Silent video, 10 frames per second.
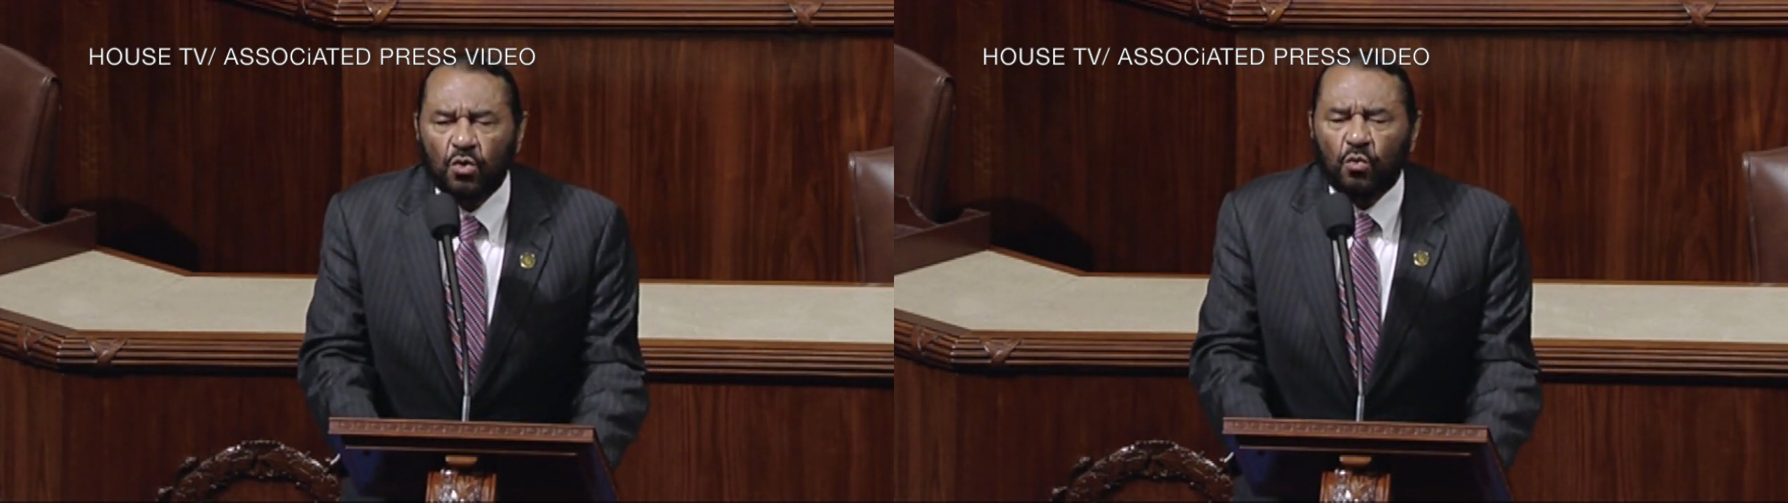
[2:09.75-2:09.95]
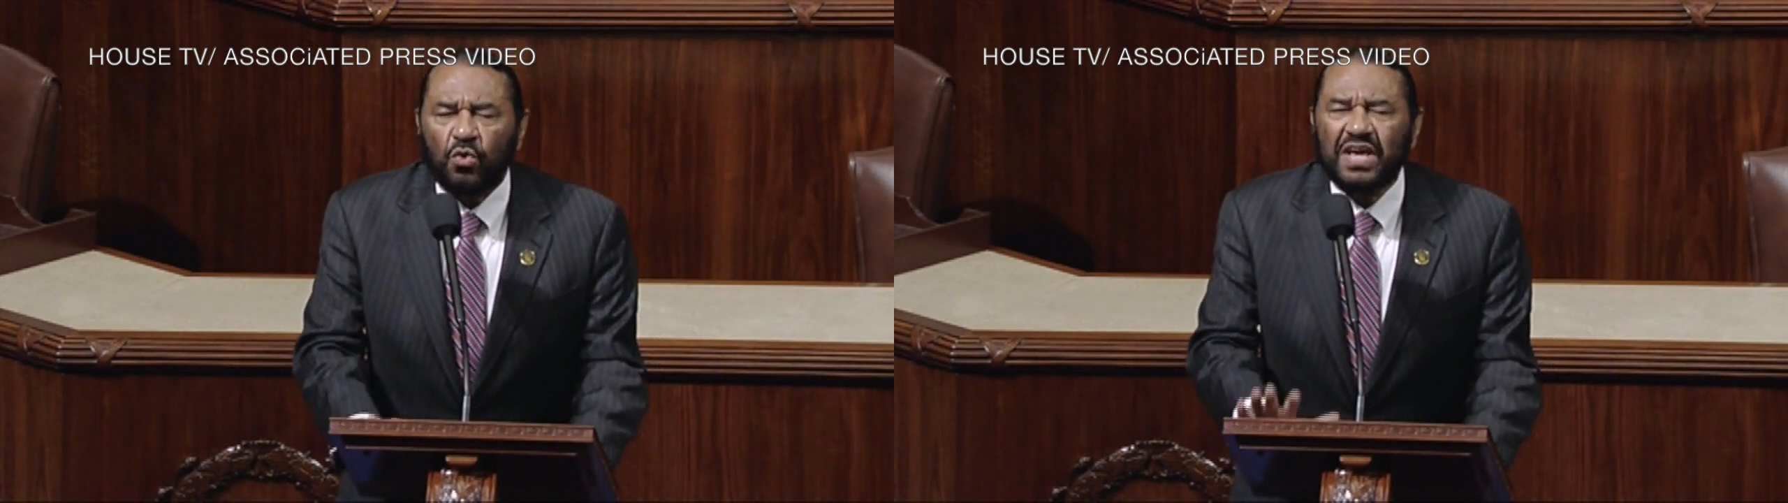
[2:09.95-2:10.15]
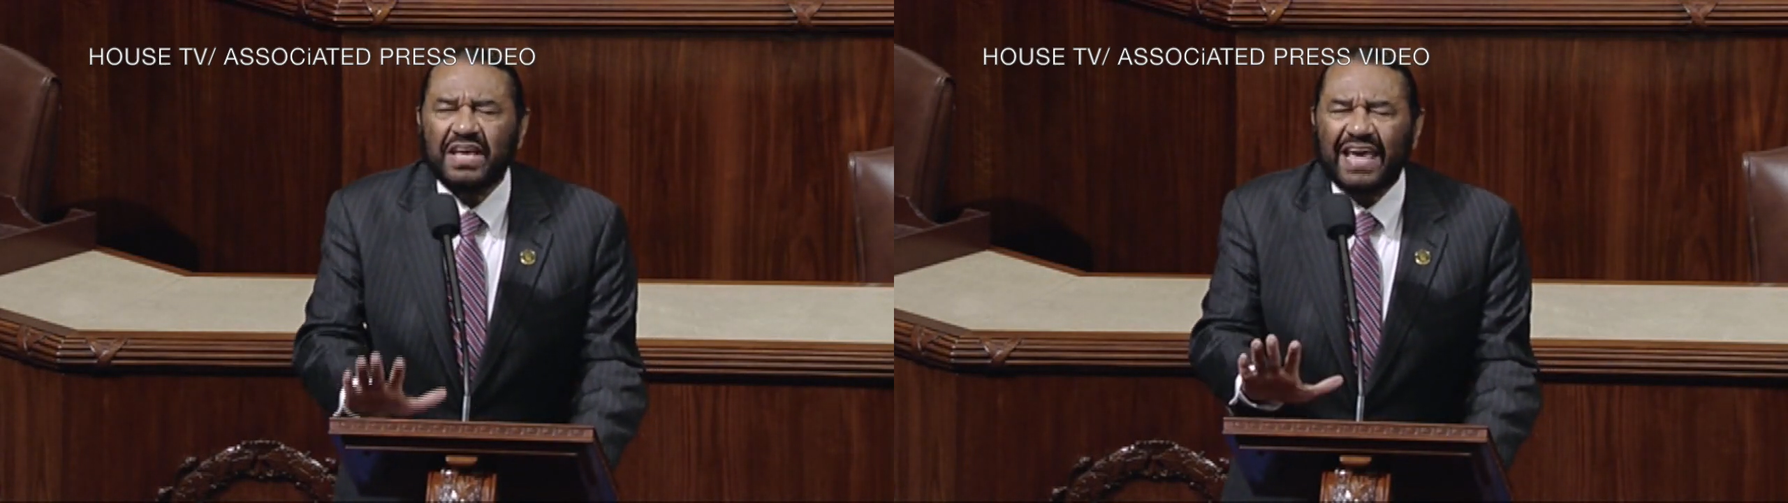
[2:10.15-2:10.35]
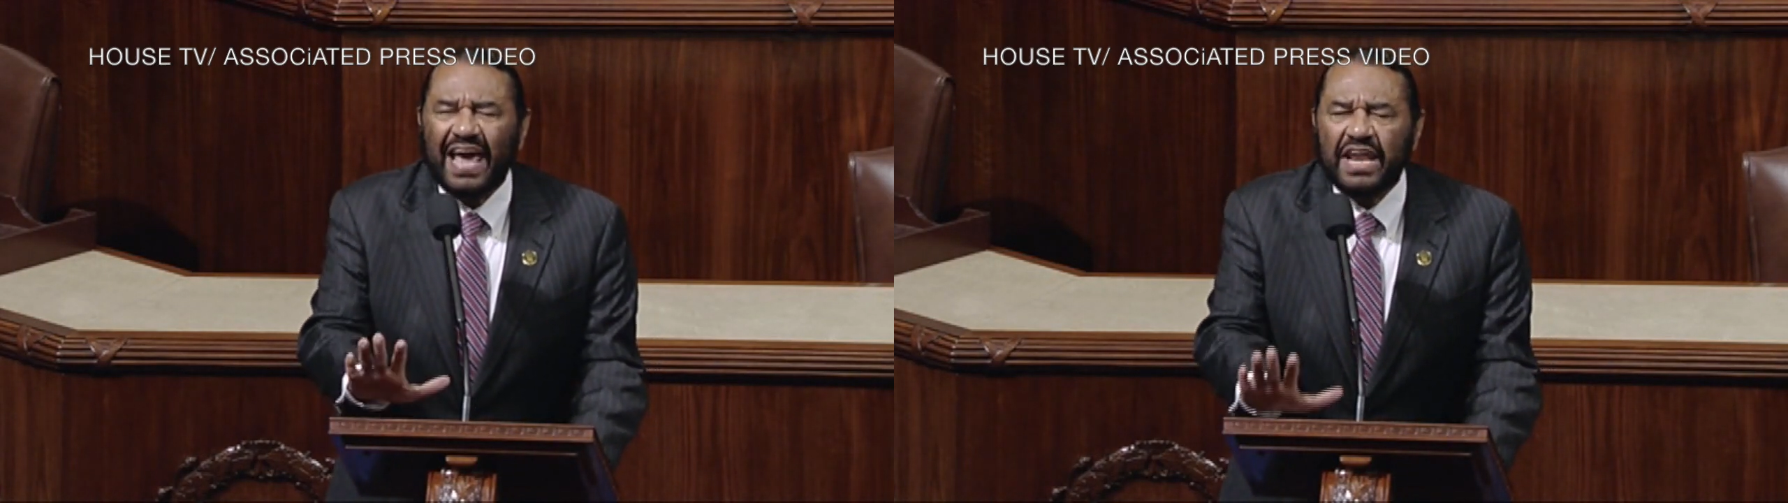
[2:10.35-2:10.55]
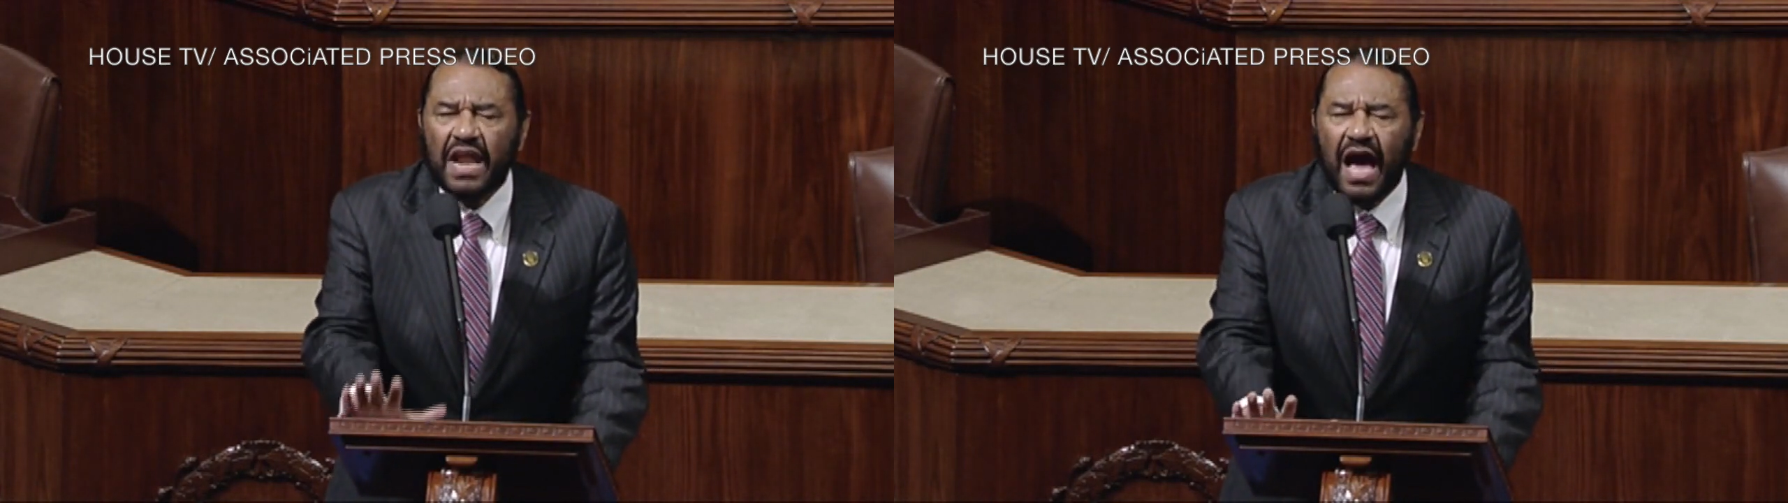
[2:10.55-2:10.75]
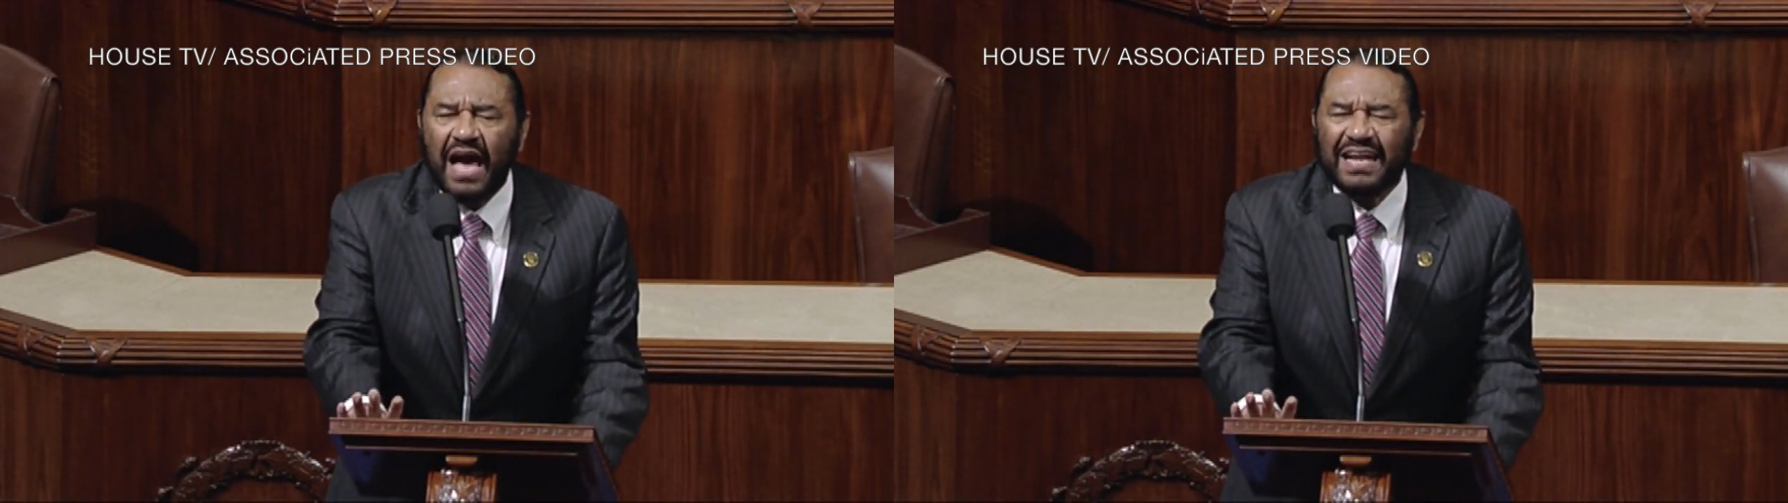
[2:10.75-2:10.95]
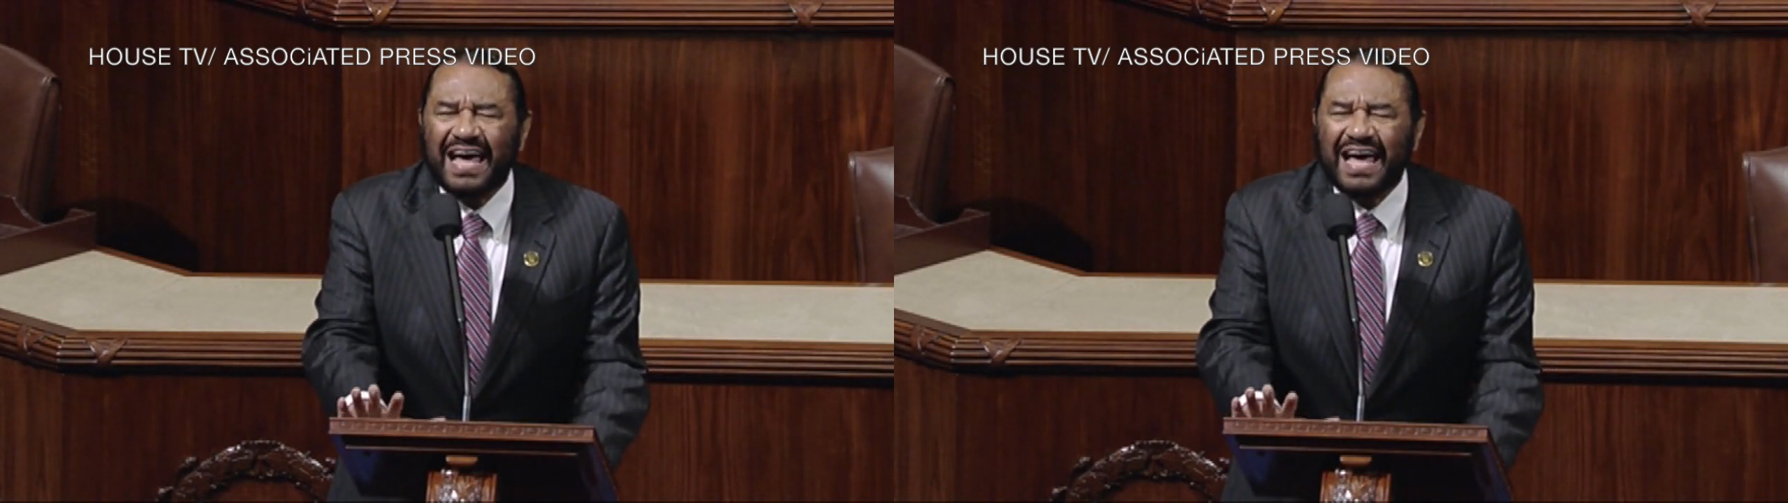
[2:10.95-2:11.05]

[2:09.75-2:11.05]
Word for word: we cannot